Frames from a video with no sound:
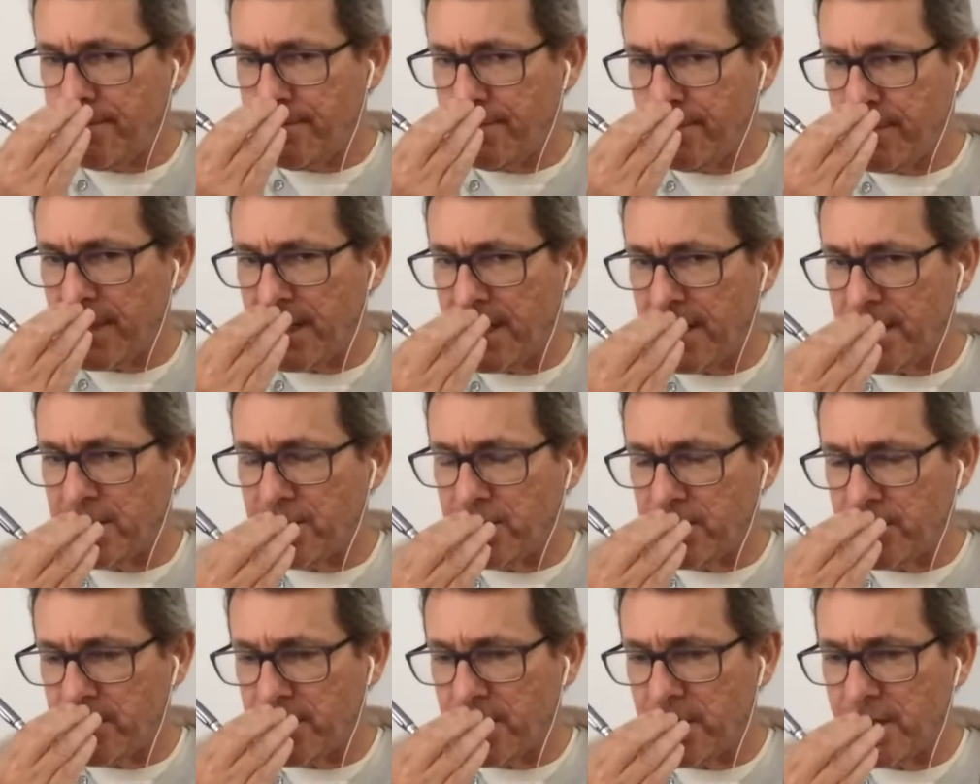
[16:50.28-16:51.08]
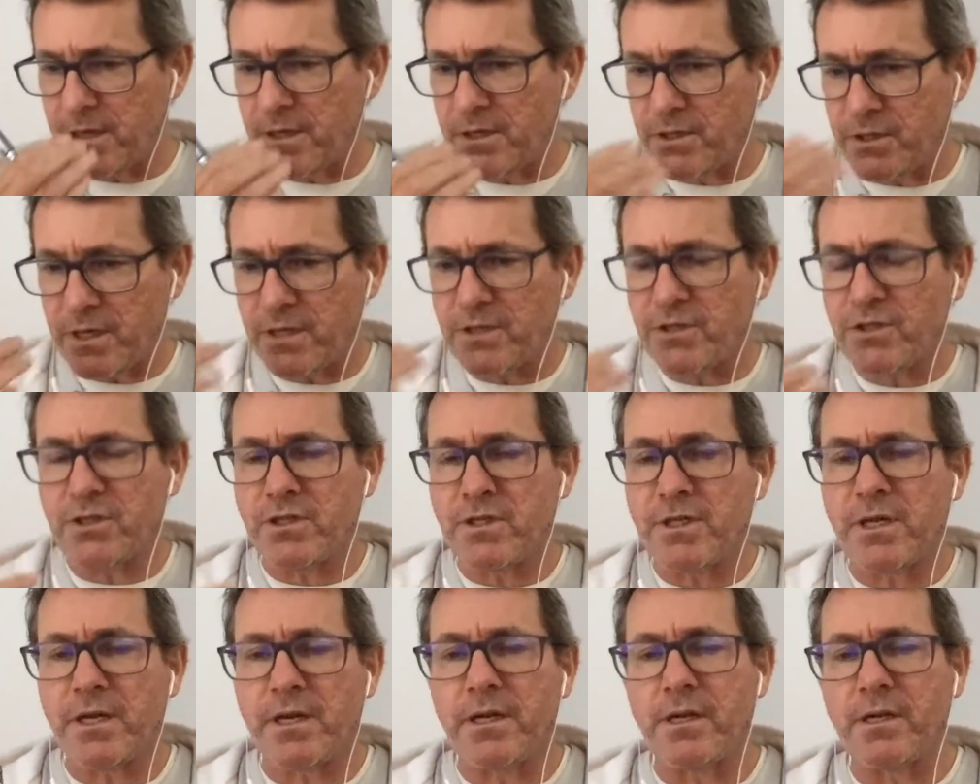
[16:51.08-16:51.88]
As Yetzer
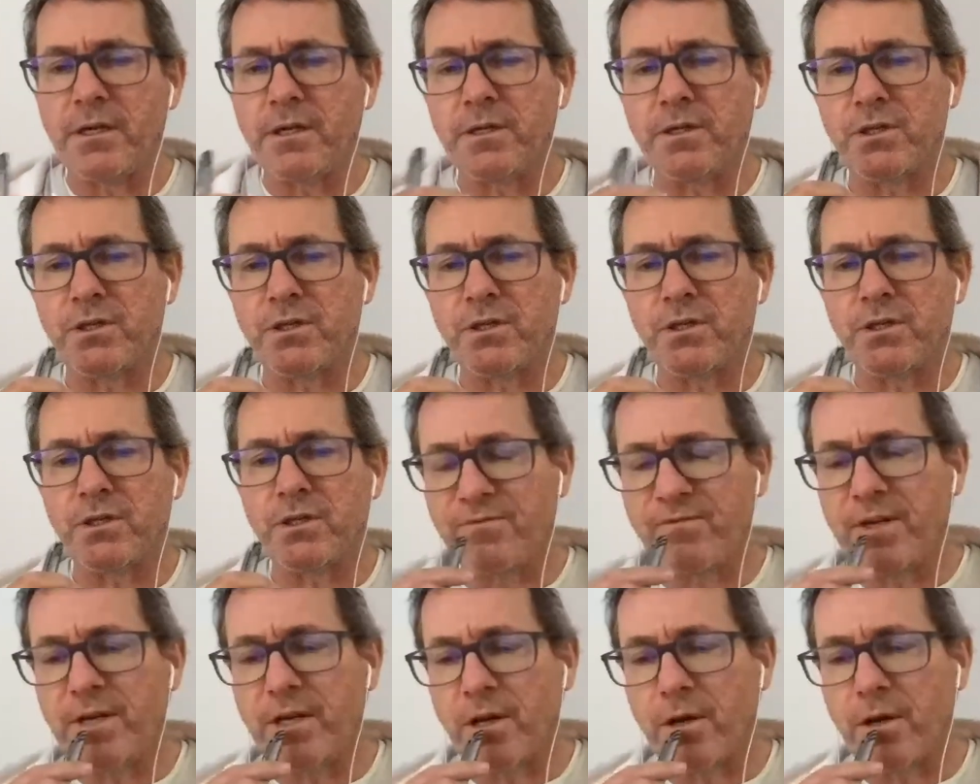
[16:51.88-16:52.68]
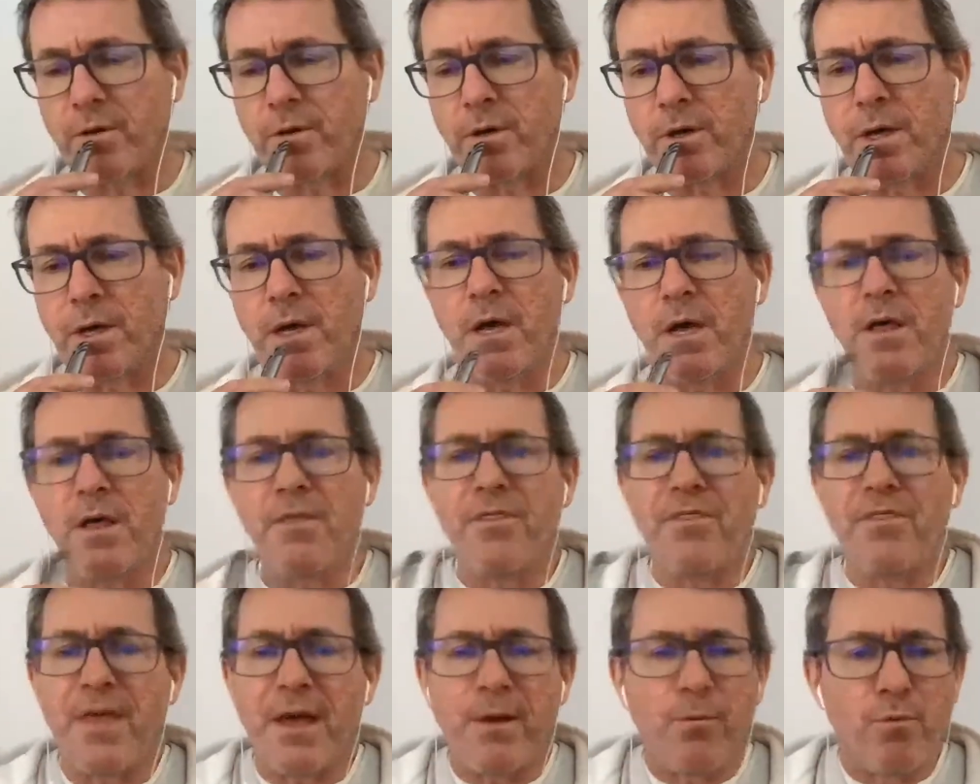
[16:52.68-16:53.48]
said in his video,
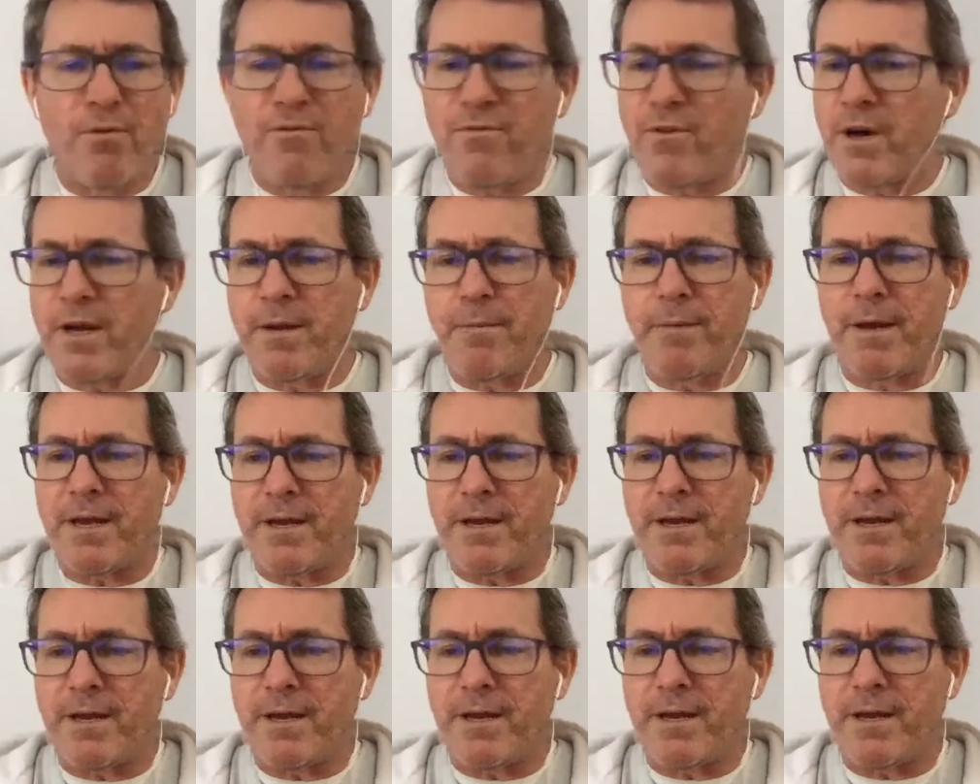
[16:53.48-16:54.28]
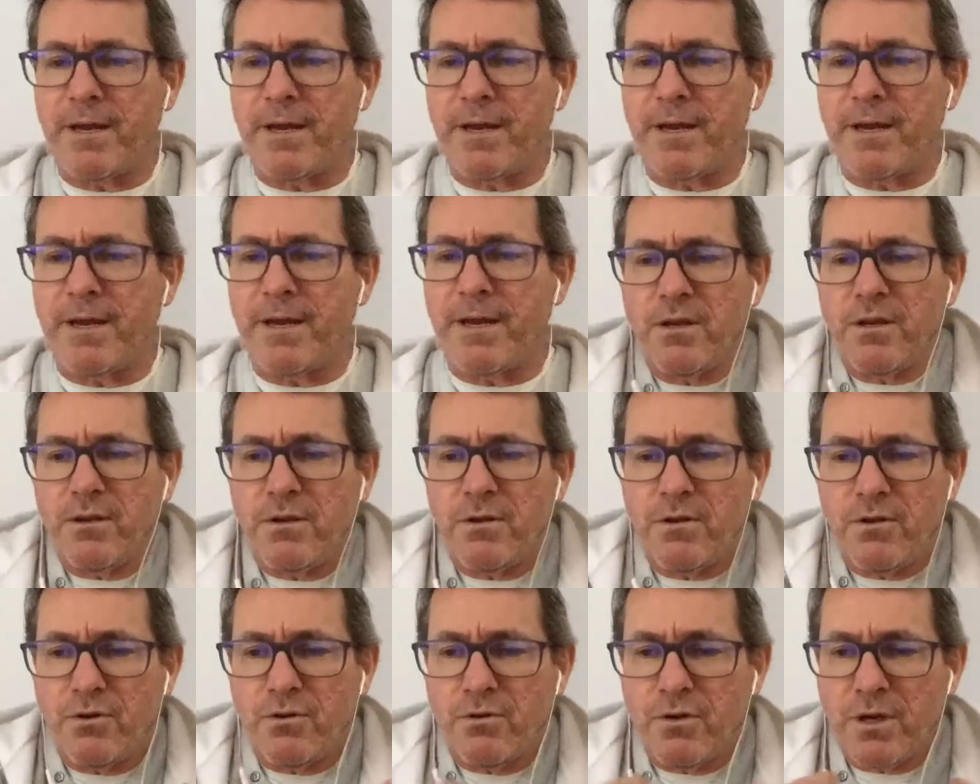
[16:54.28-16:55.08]
they will fight about everything, and
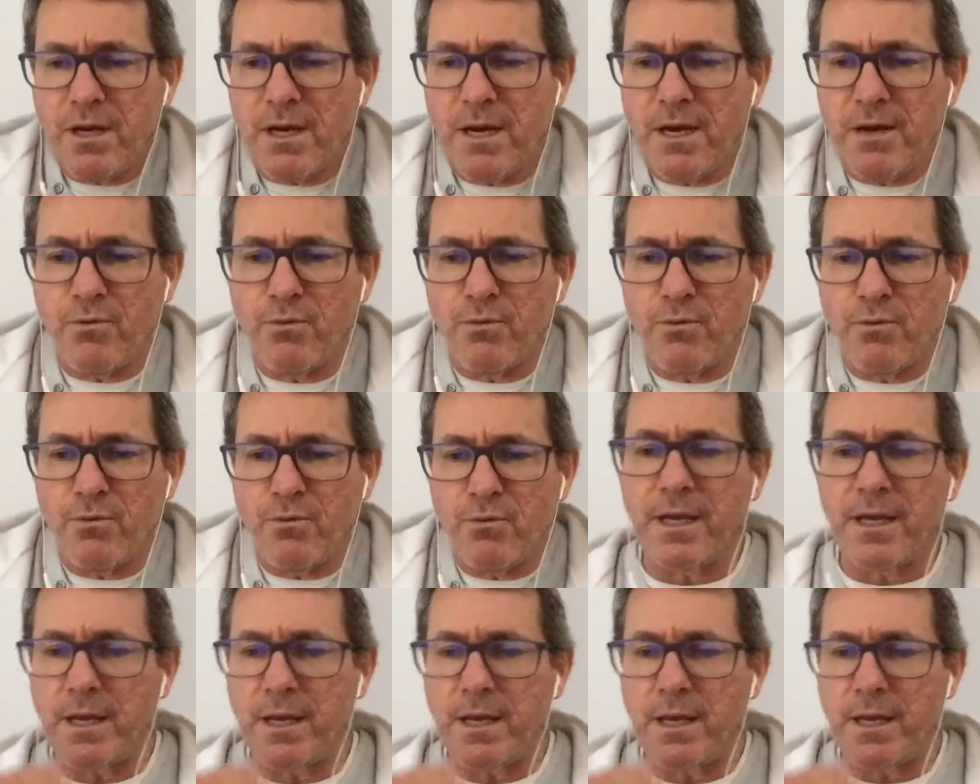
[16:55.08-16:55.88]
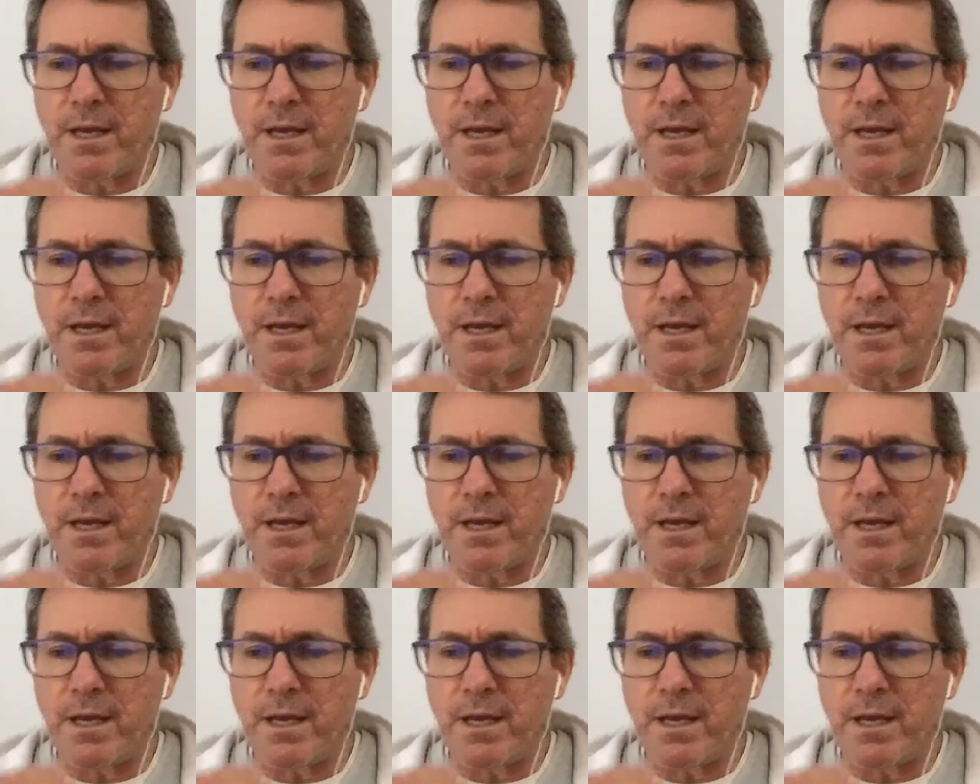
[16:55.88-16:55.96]
then you can't really